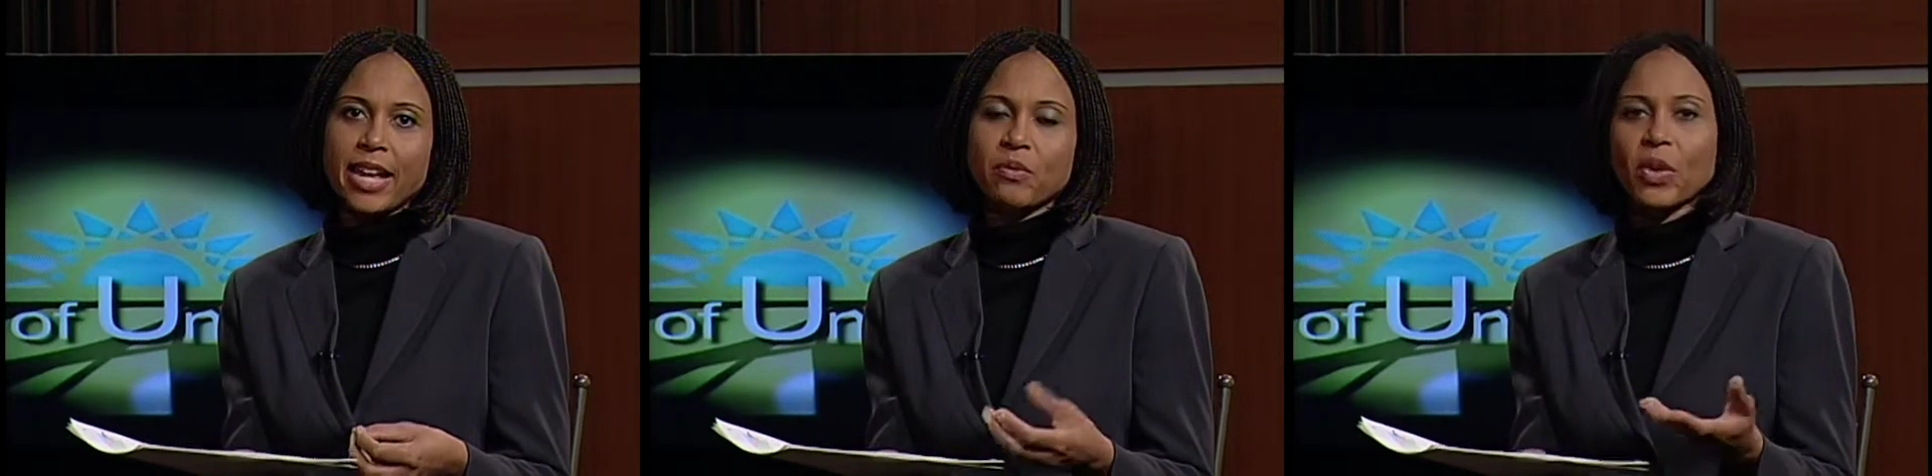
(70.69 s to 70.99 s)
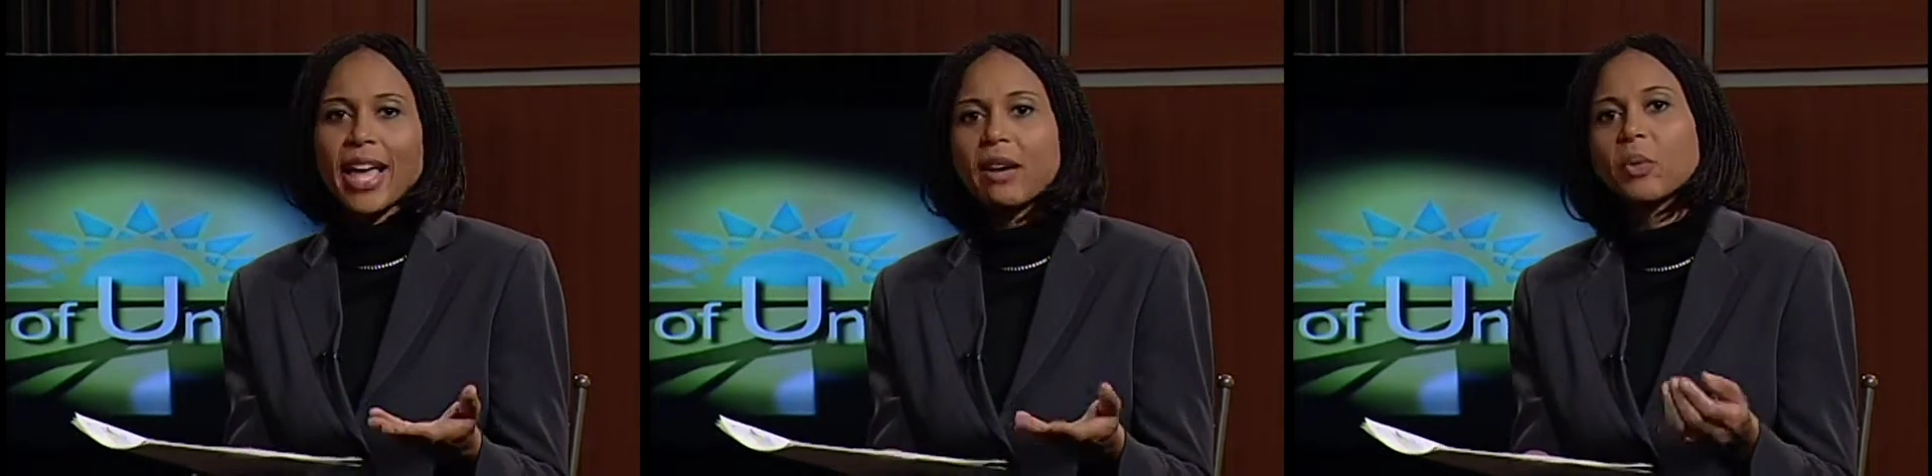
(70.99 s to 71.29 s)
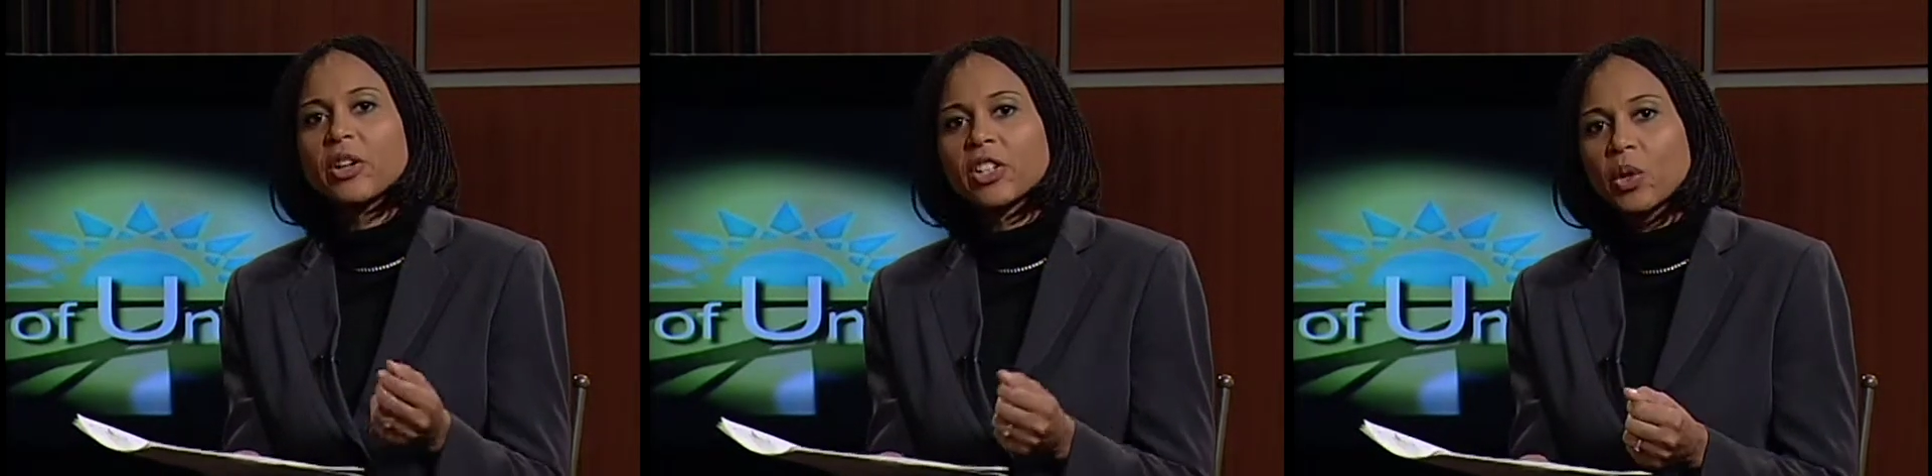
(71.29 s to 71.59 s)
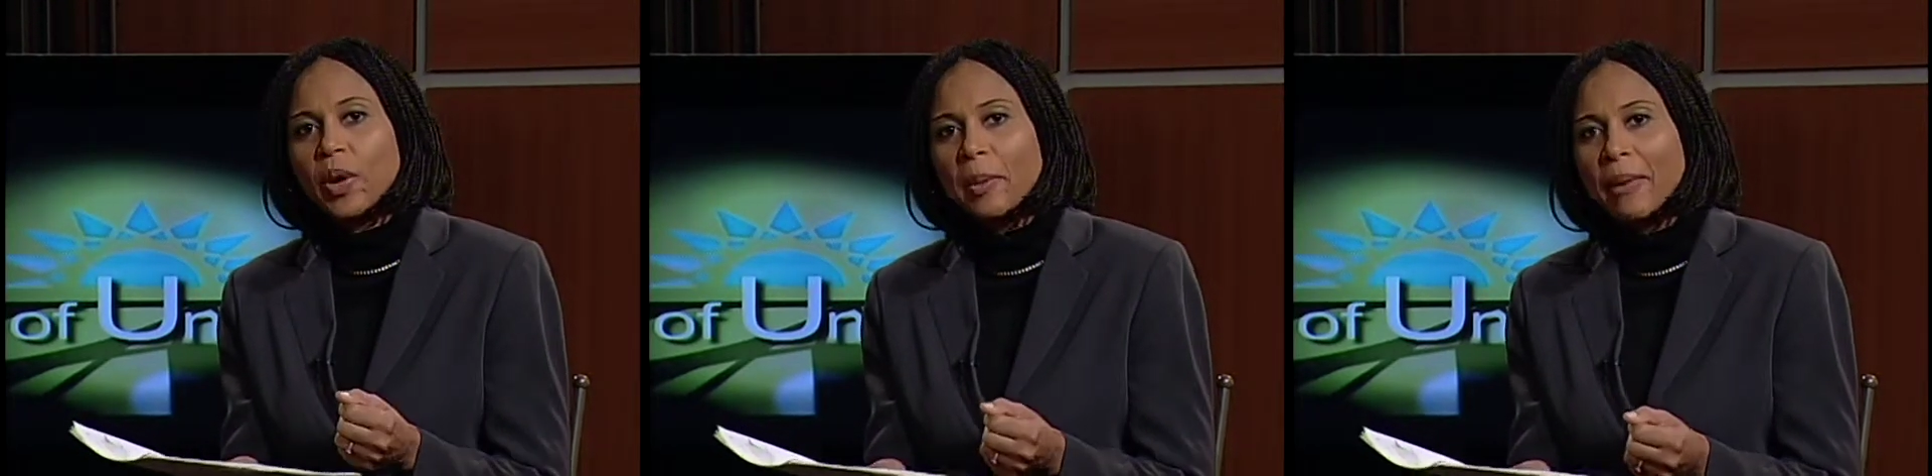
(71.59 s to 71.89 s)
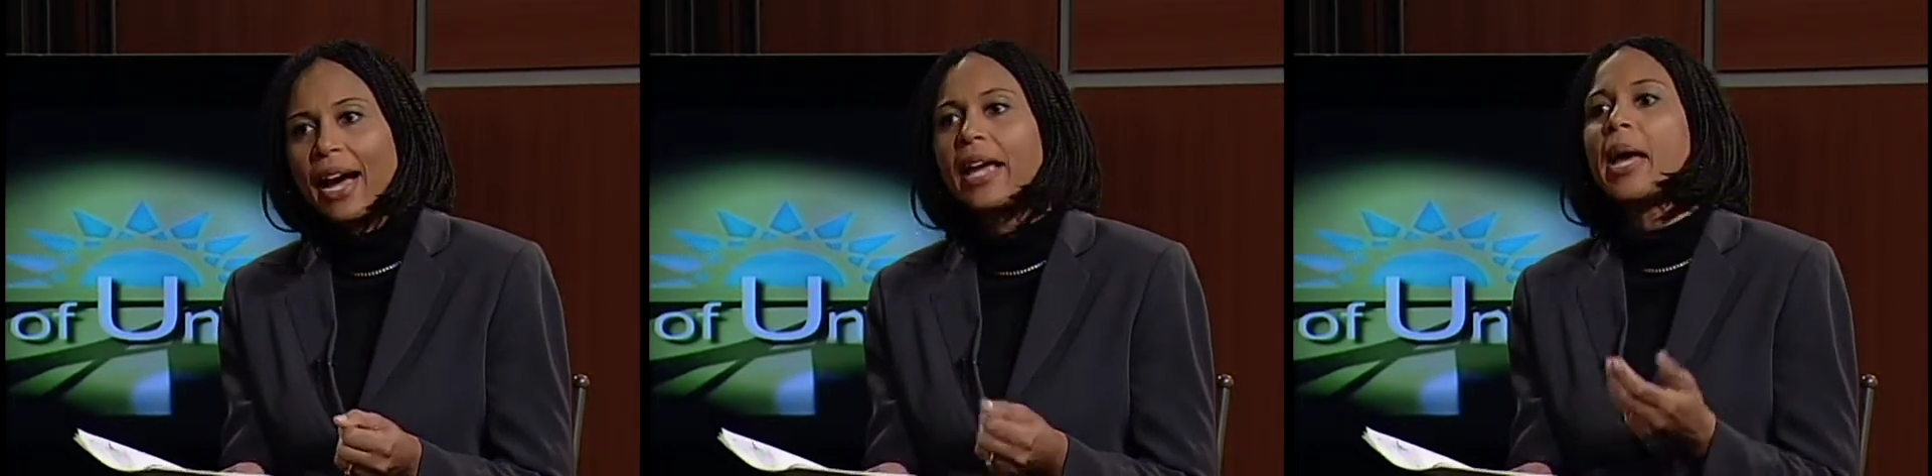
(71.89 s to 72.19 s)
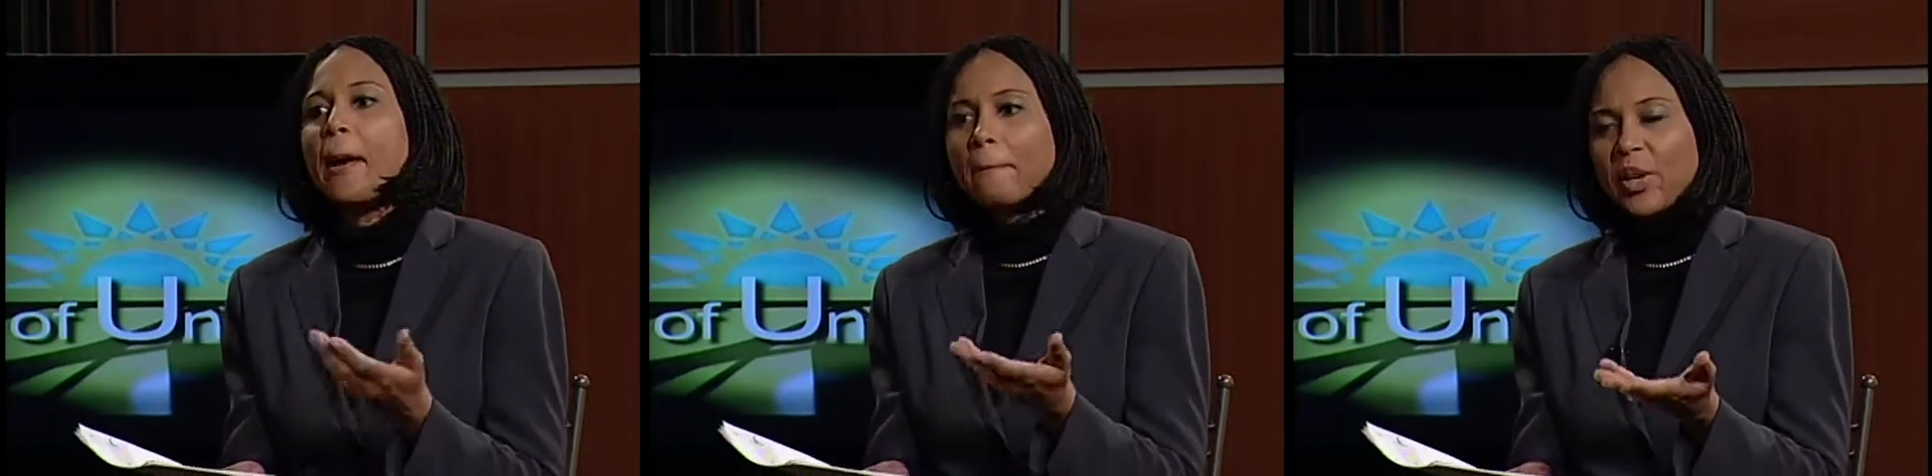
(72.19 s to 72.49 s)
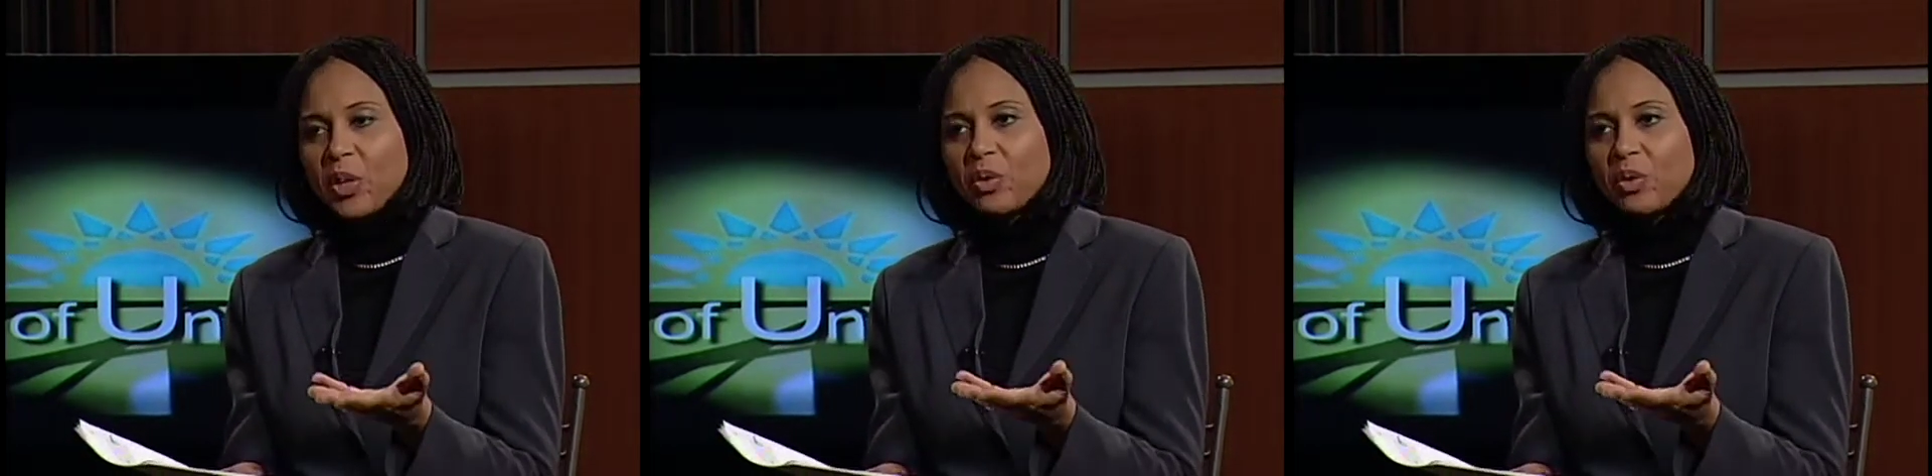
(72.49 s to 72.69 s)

and for that we're joined by Minu